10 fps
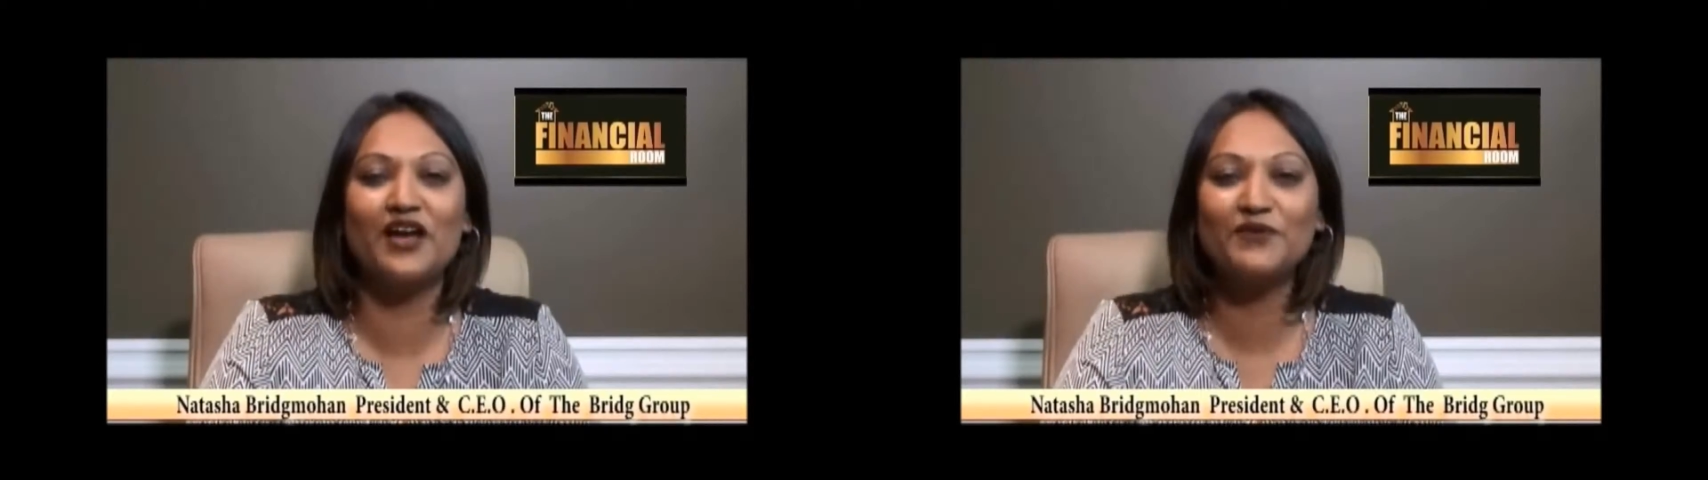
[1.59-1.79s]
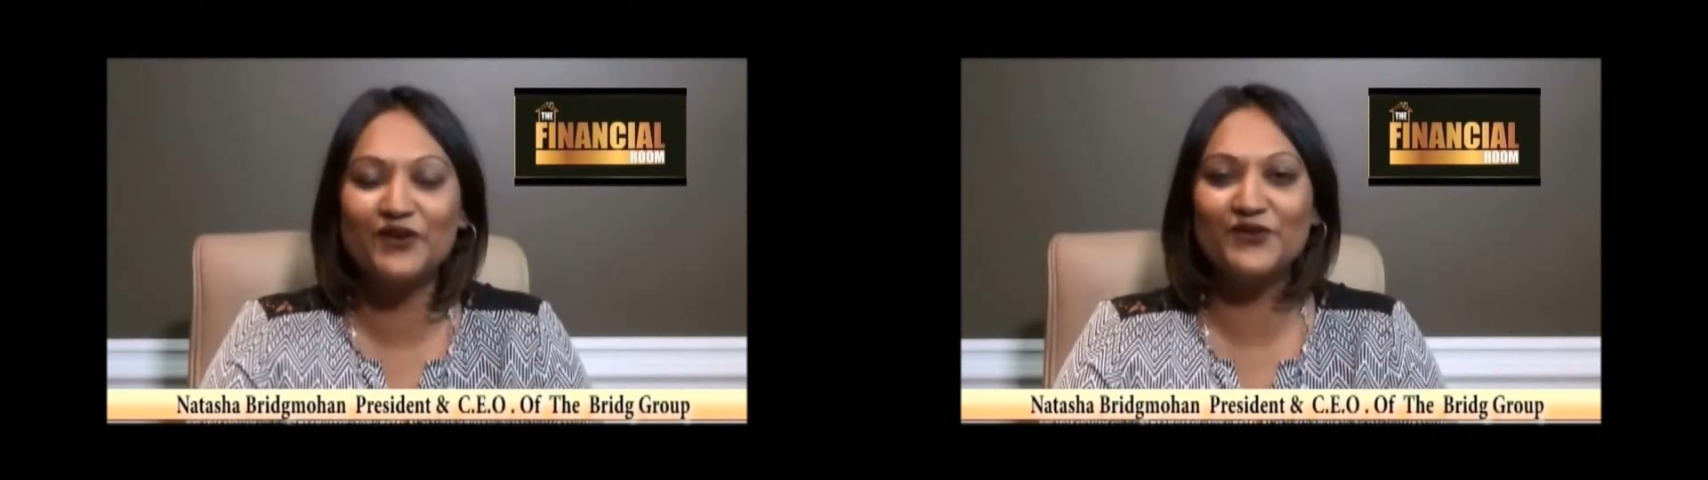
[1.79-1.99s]

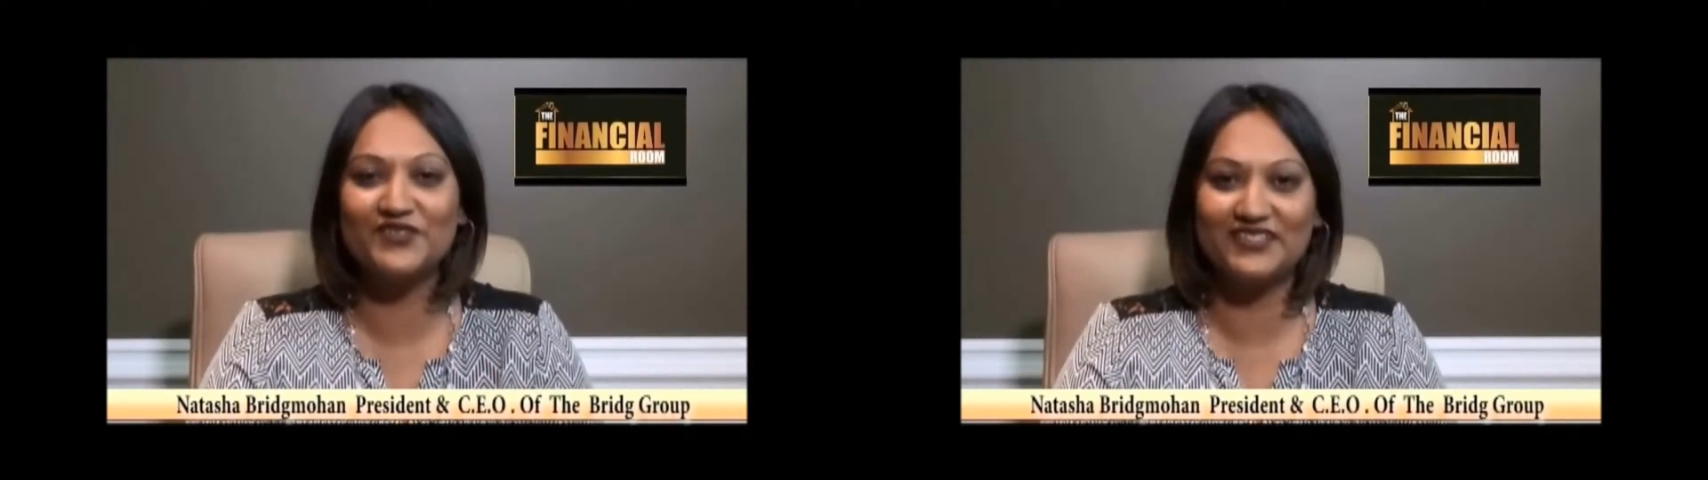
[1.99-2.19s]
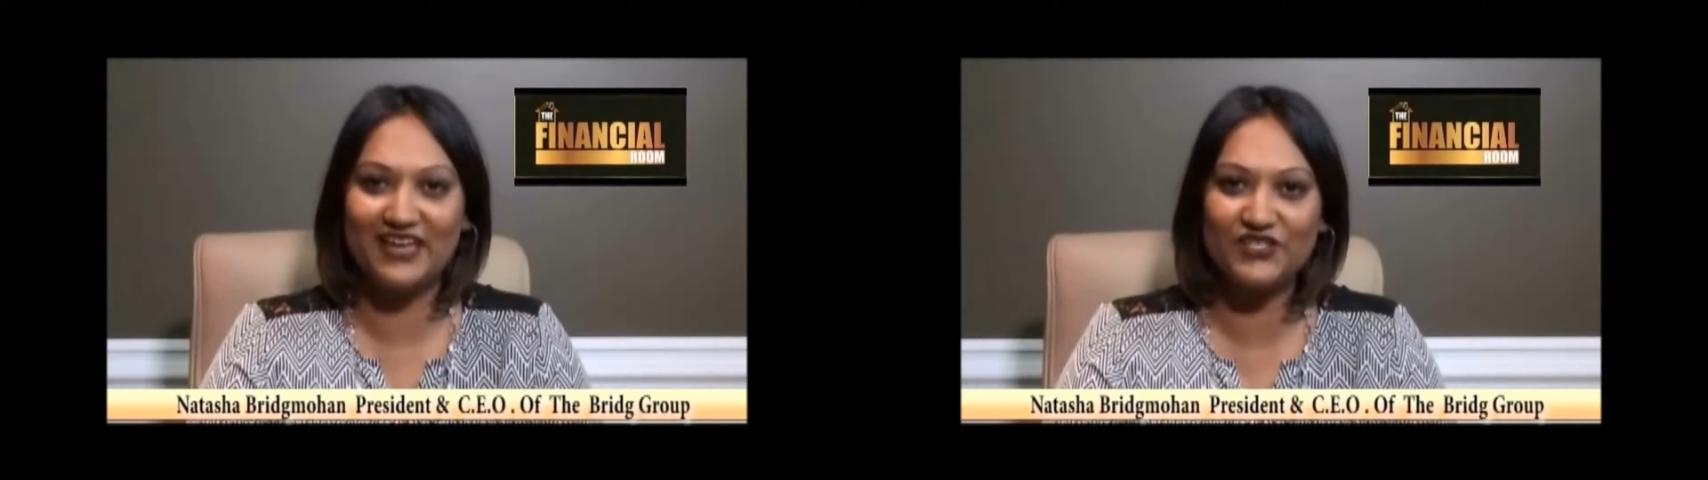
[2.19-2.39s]
I'm your host,
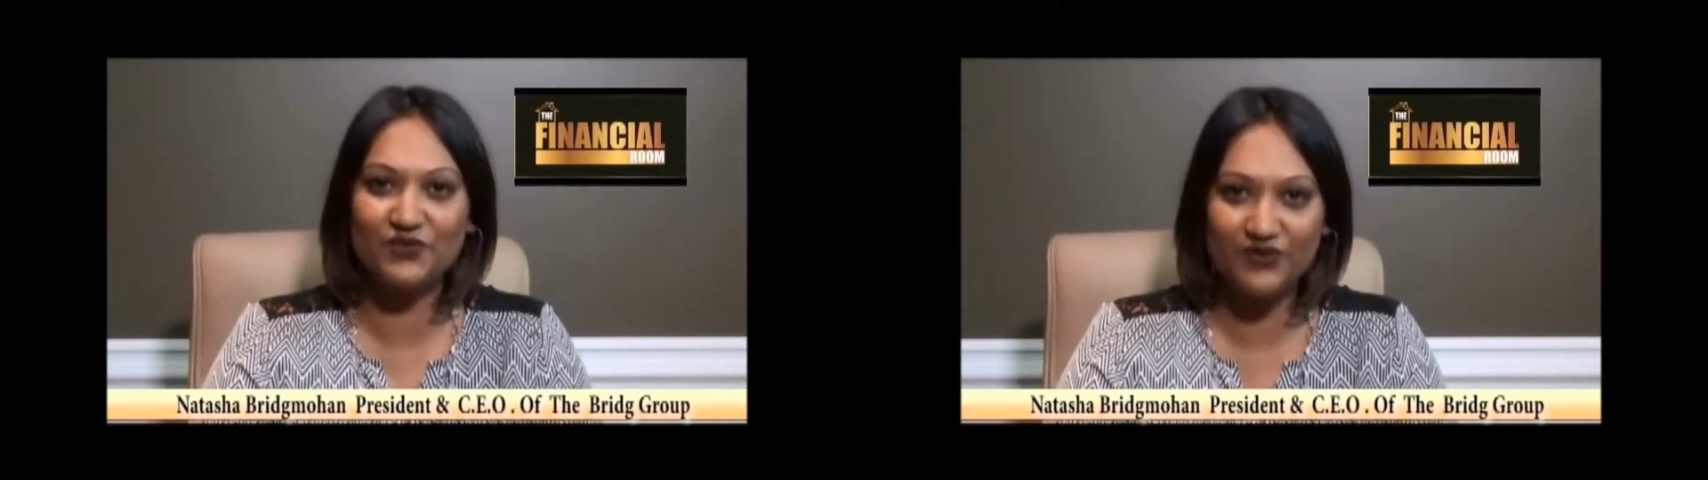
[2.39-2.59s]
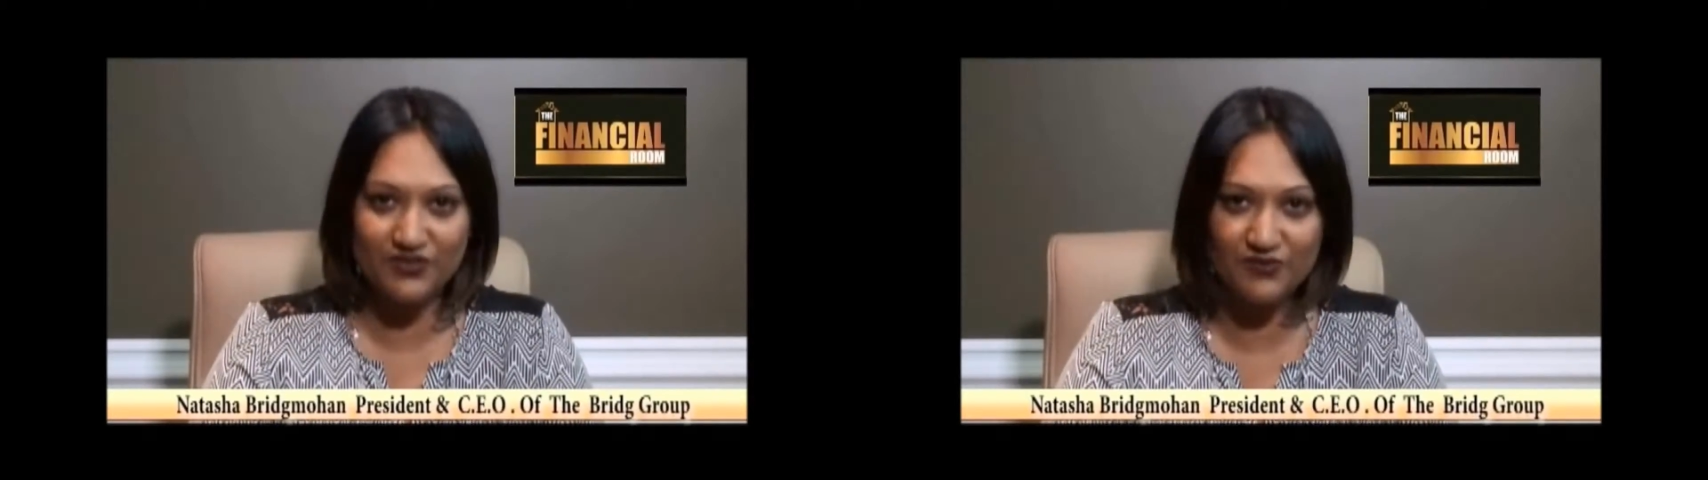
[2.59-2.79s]
Natasha
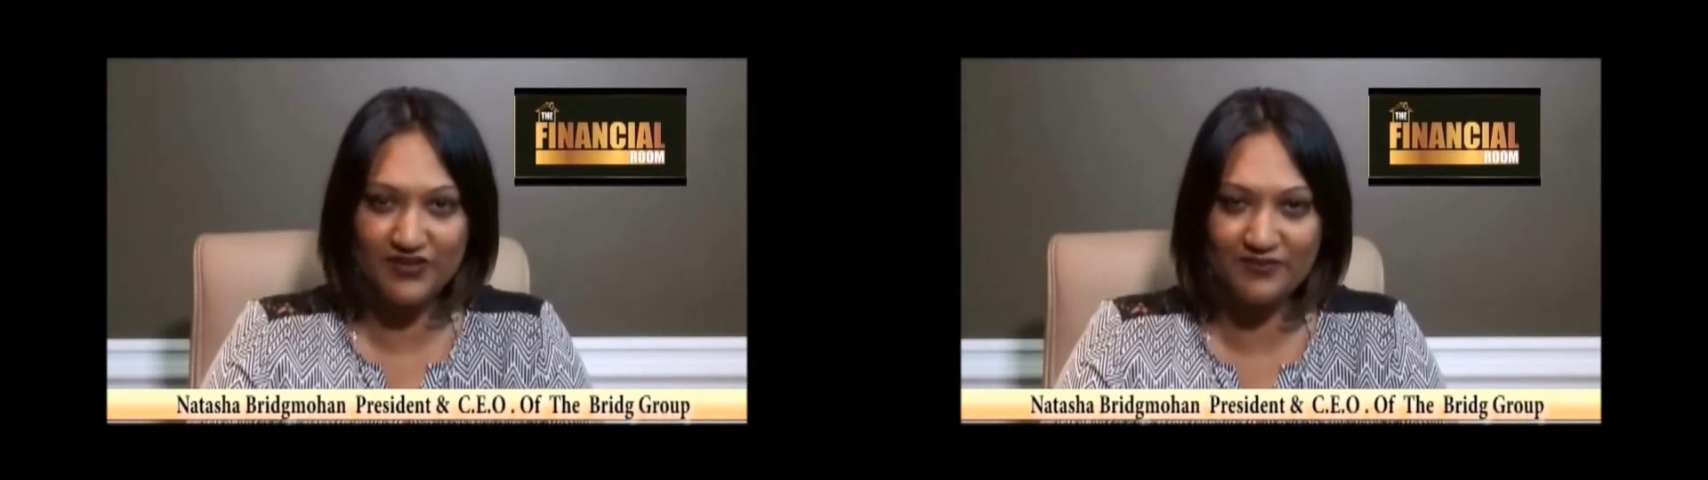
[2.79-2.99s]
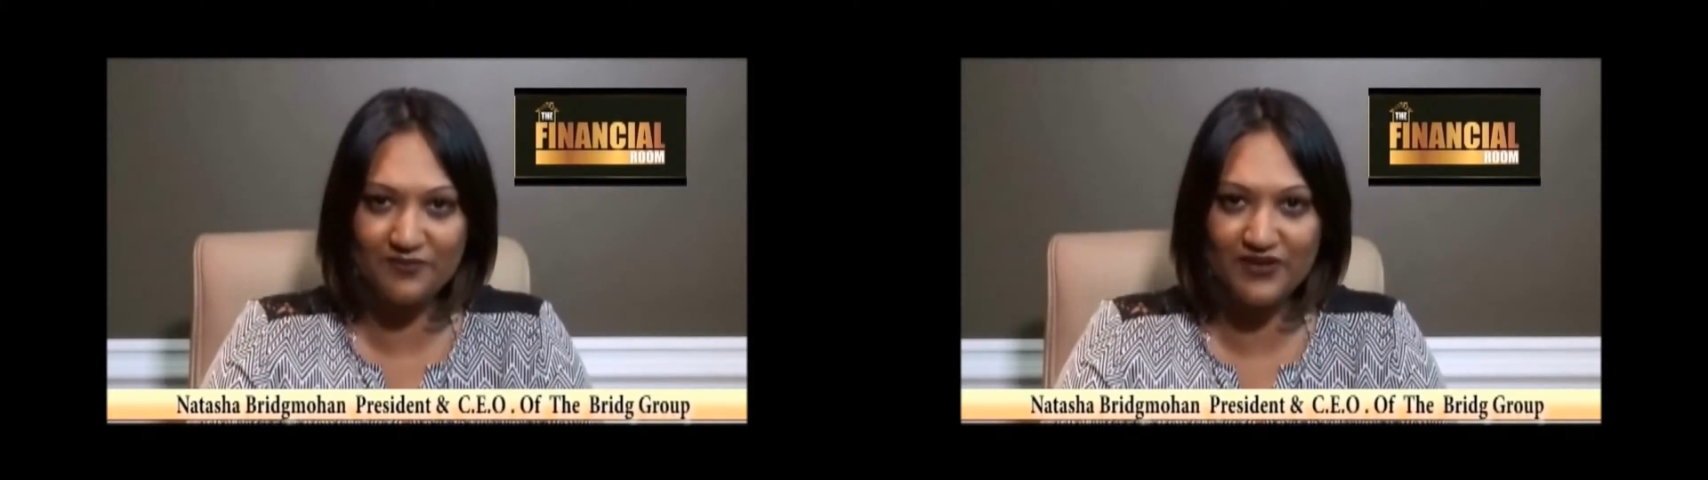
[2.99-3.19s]
Bridgmohan,